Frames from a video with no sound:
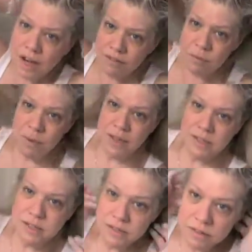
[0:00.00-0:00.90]
kind of a
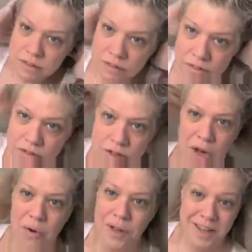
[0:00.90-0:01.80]
mess.
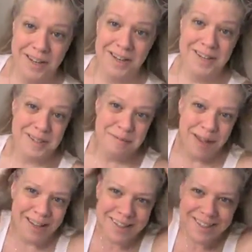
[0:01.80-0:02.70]
No, it is a
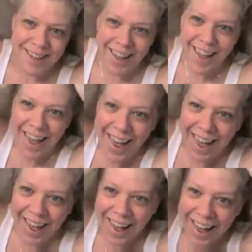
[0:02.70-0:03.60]
mess.
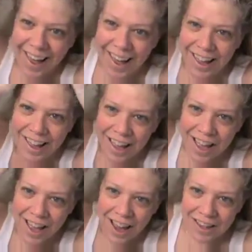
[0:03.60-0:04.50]
I
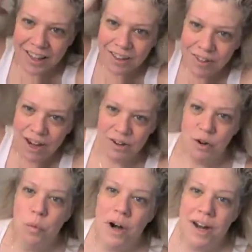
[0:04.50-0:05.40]
don't
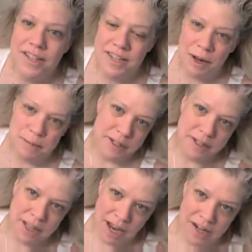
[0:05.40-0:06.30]
know where I
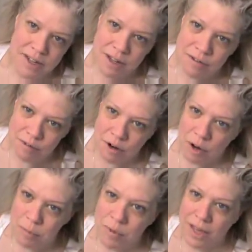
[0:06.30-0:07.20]
adapted kind of
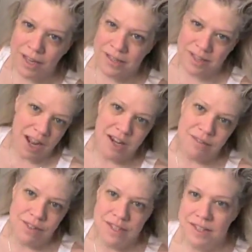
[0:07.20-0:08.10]
from. Like, it's kind
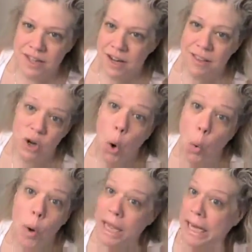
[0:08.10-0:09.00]
of this, it's kind of,
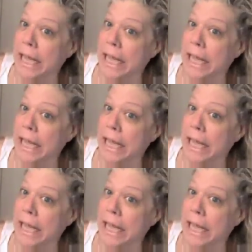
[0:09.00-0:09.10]
no, it